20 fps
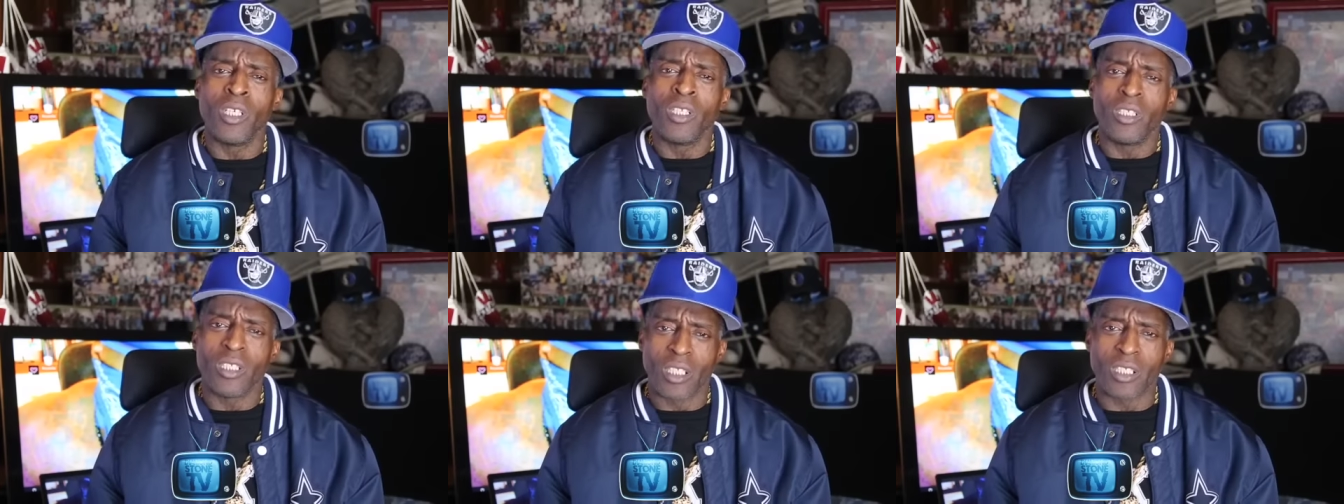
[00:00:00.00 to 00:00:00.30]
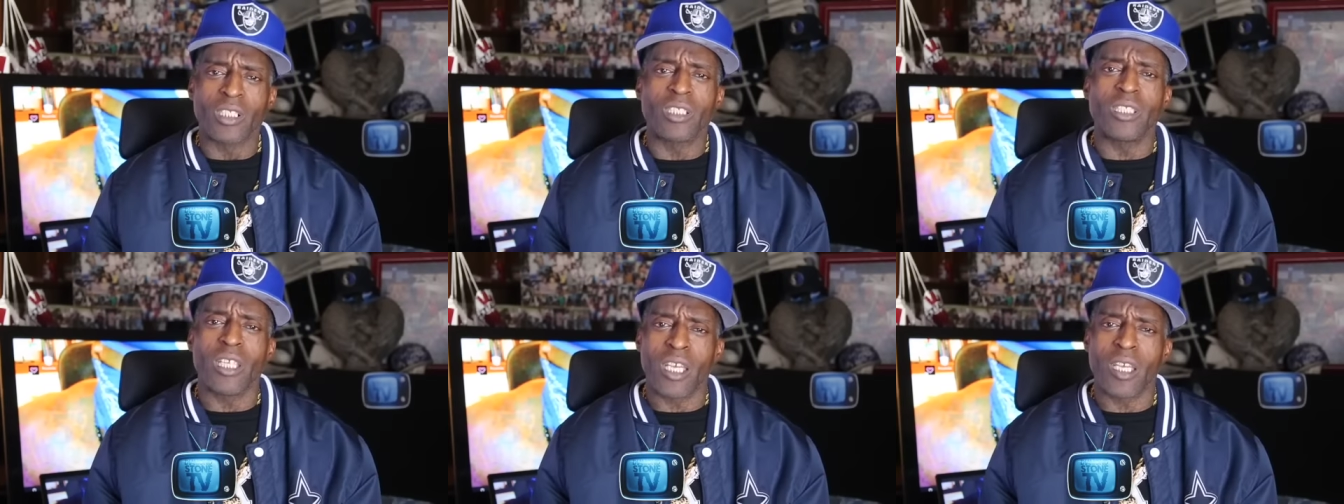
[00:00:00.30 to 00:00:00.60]
You
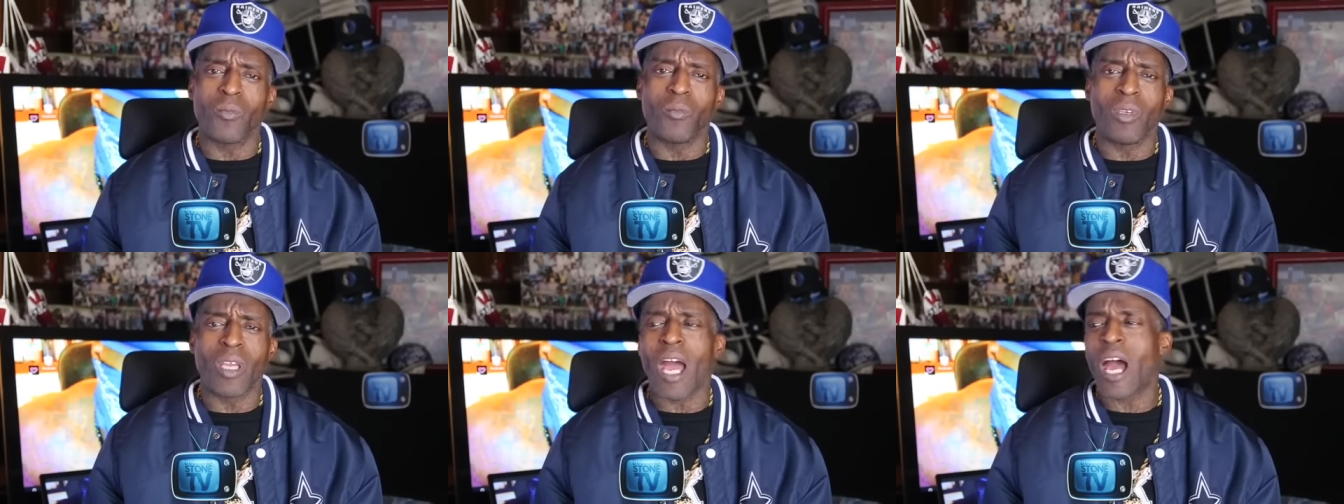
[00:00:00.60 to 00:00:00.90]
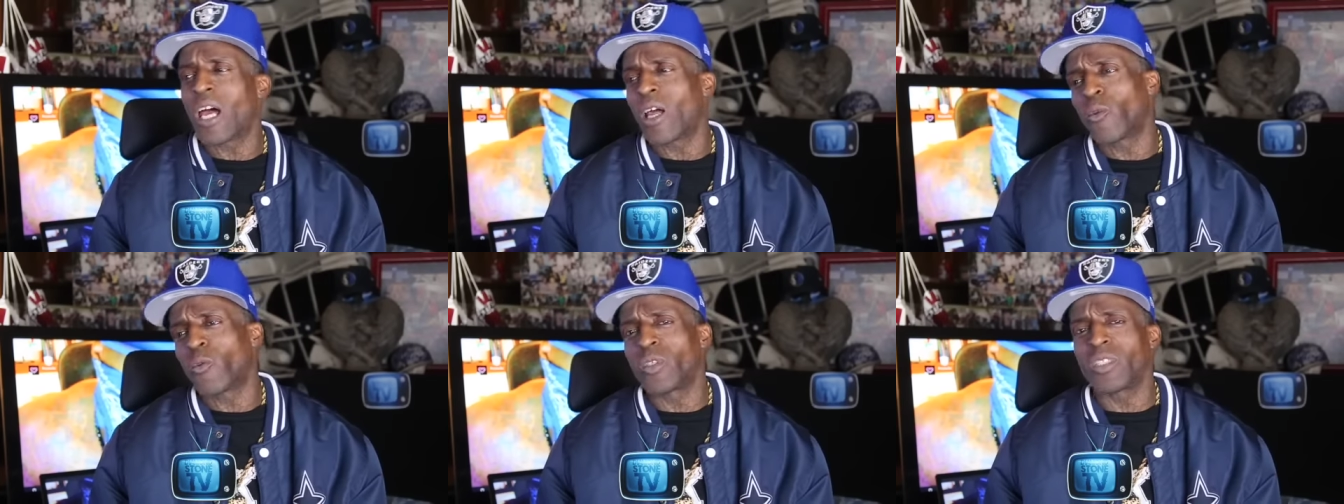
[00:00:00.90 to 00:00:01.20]
understand me?
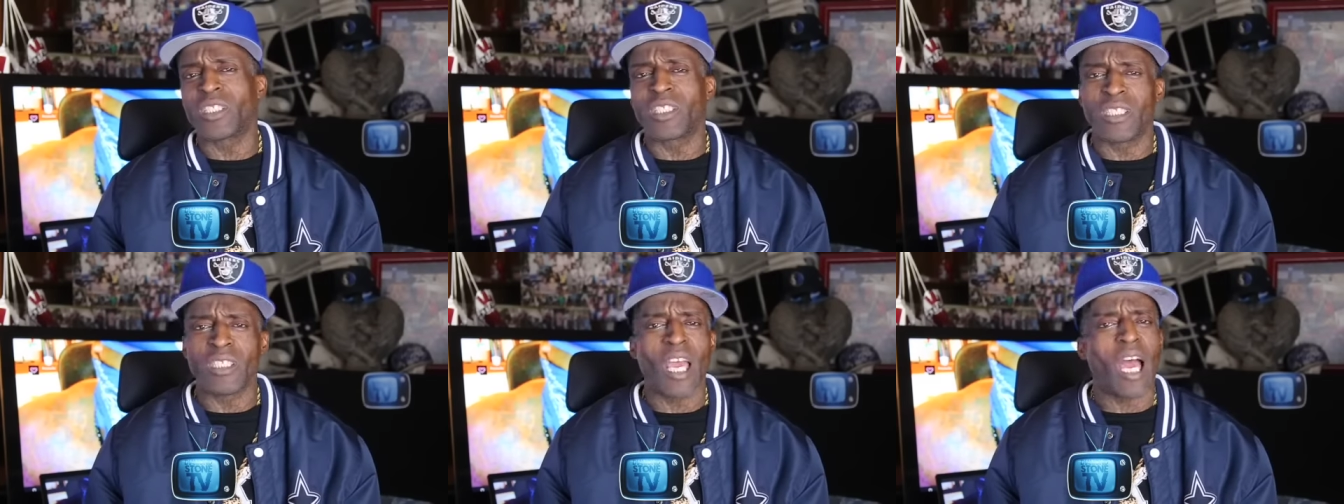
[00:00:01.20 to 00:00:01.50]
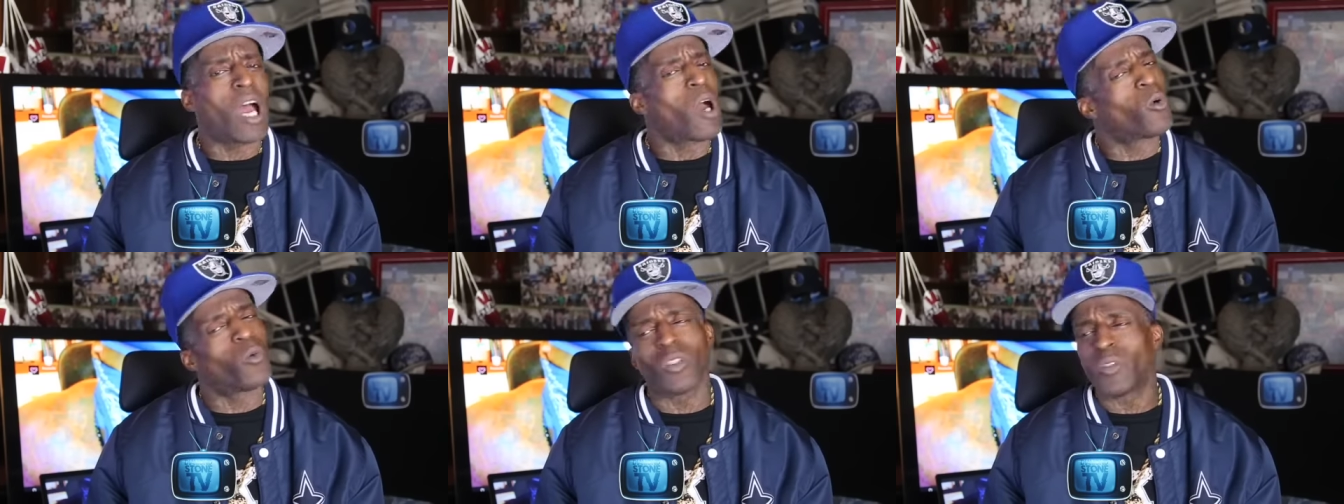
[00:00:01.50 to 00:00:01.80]
I
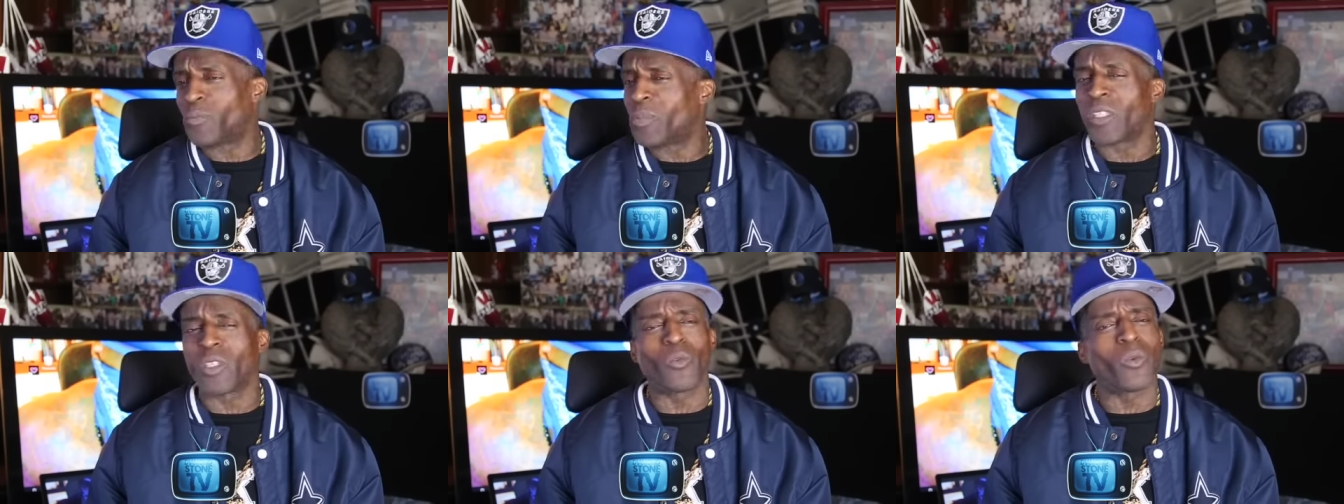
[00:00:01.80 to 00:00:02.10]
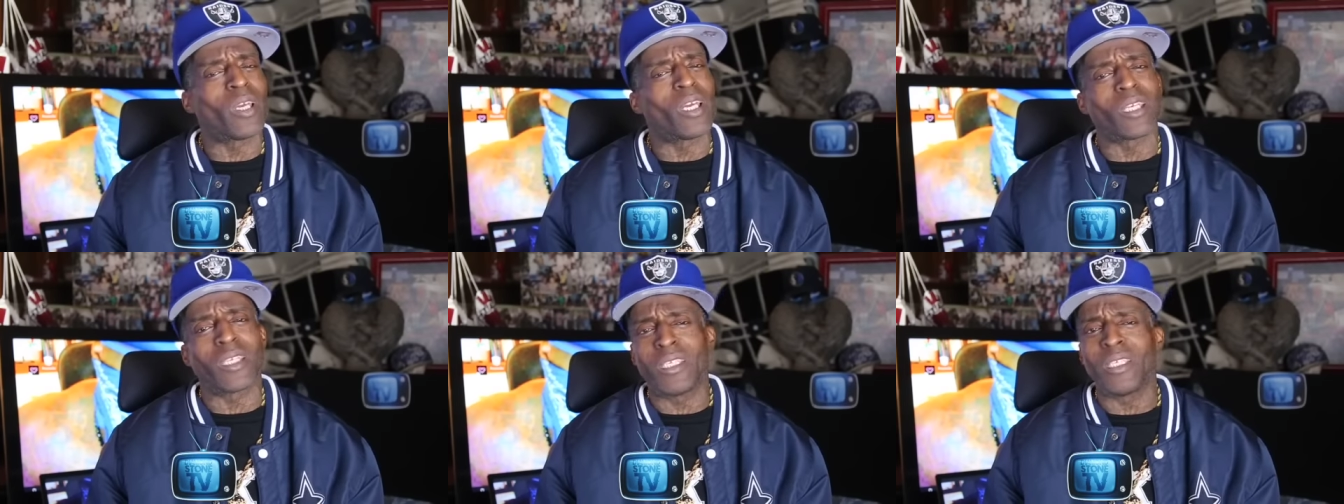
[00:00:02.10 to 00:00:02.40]
always been
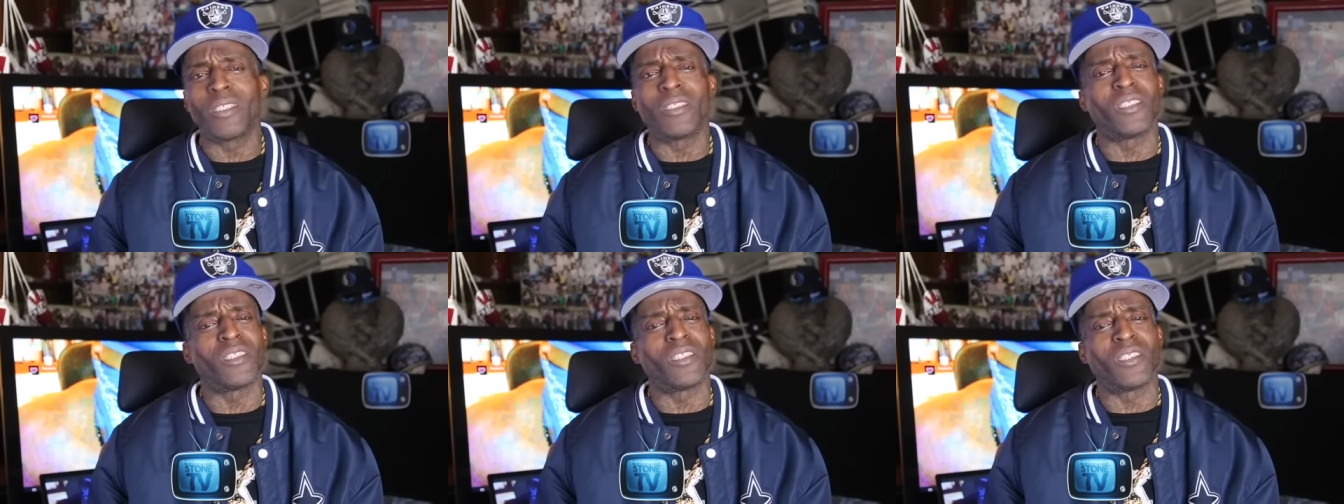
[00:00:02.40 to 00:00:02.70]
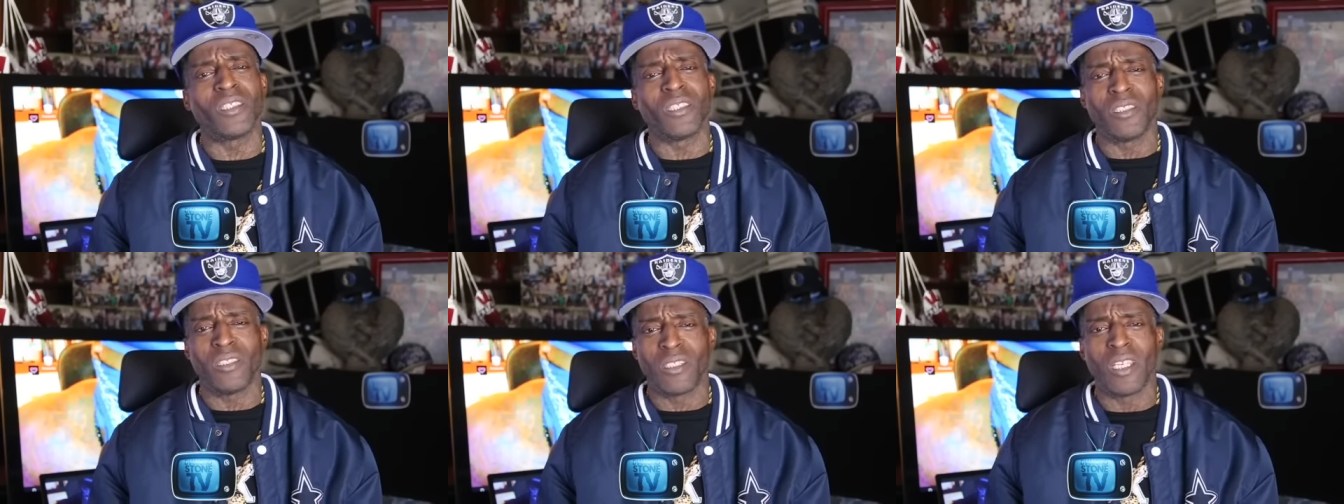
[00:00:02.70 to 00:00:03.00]
around killers
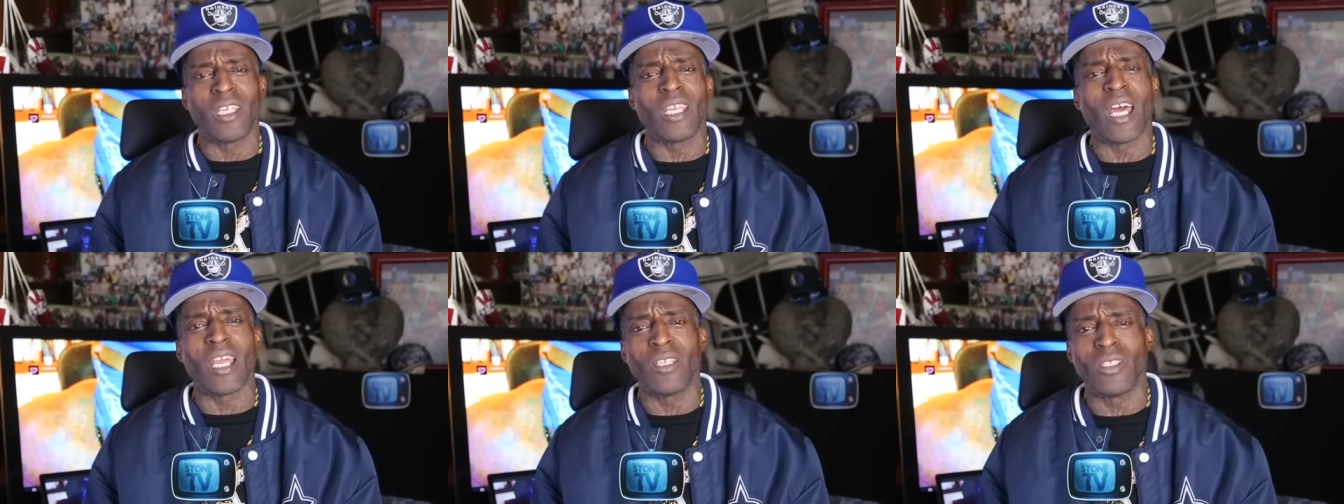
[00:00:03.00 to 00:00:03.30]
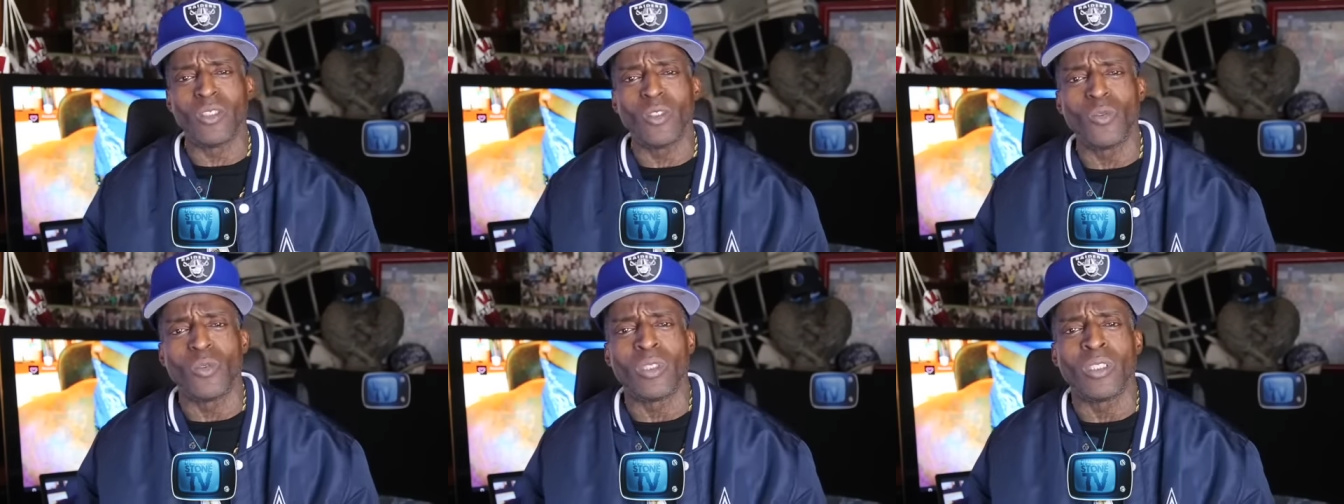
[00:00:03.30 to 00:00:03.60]
and I
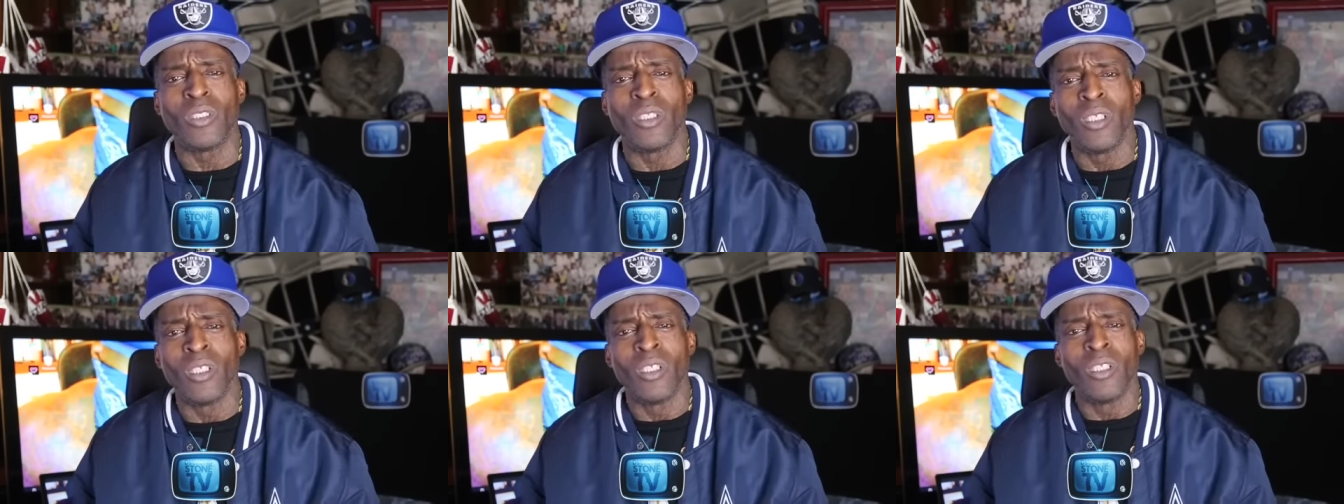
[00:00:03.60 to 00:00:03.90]
knew it.